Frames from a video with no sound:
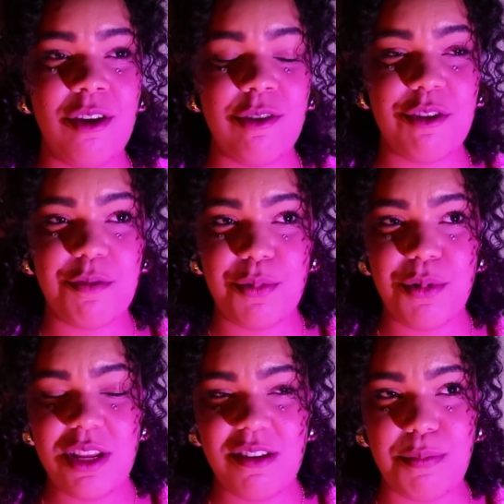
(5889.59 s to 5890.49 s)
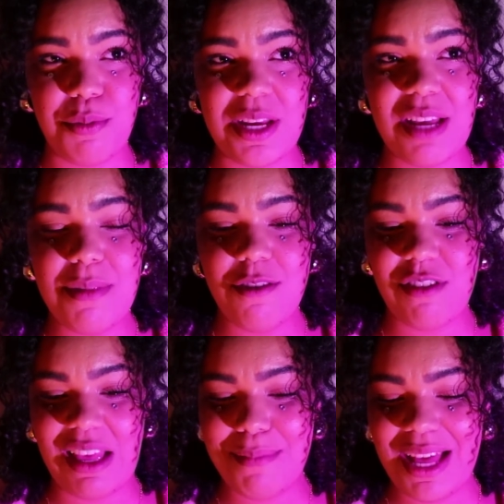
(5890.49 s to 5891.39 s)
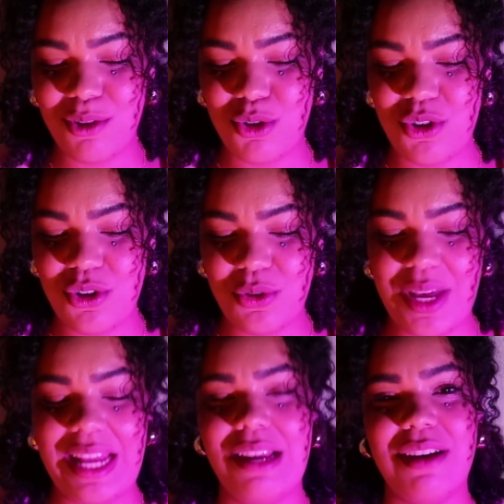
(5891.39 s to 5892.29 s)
So Spirit is bringing me somehow to, and